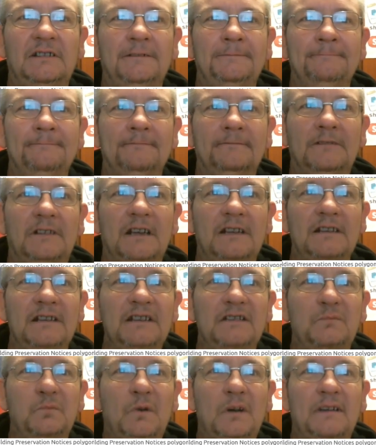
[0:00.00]
And this
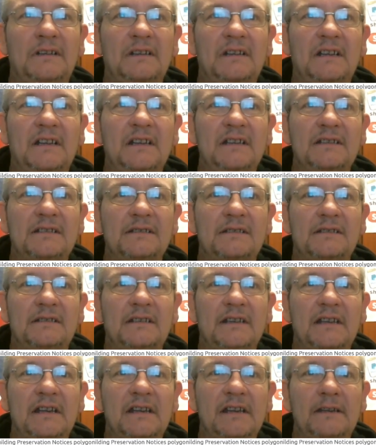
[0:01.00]
one is
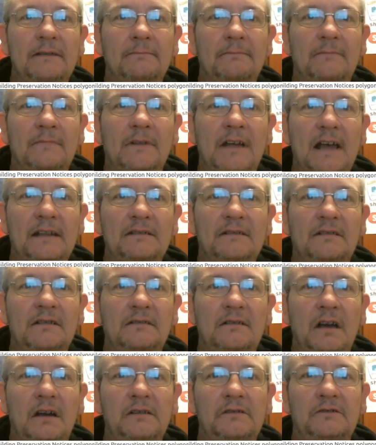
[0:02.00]
the
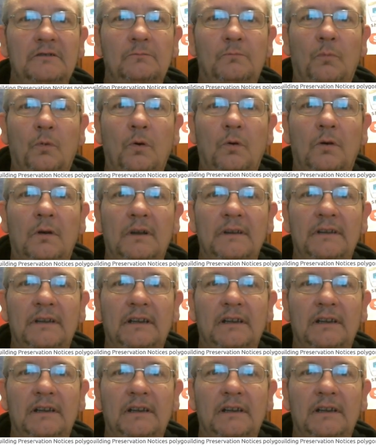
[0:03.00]
Antonine War, I think.